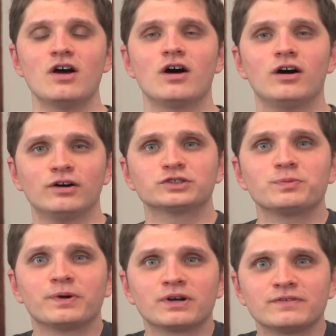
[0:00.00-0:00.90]

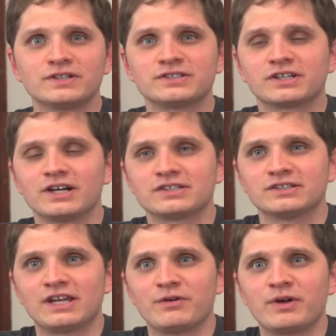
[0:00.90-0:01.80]
Also part of the
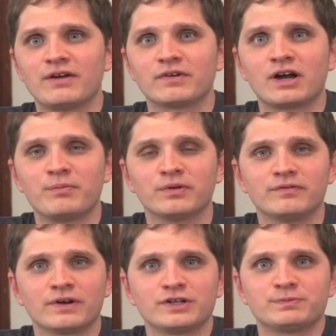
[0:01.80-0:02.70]
discussion today, we have a couple
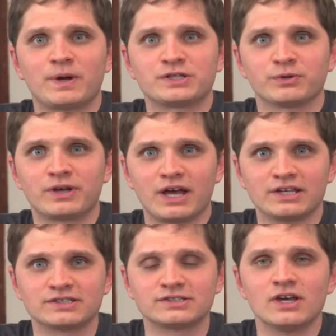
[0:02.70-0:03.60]
of very special
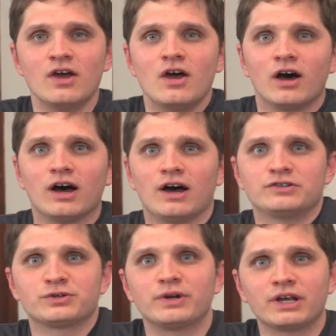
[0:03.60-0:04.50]
guests.
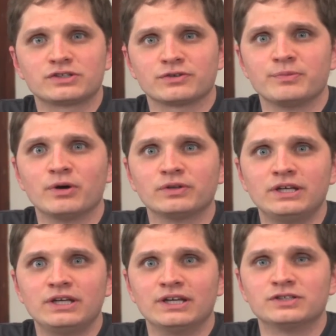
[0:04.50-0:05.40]
Joining us
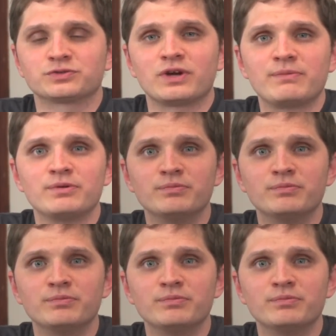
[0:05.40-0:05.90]
remotely is Raymond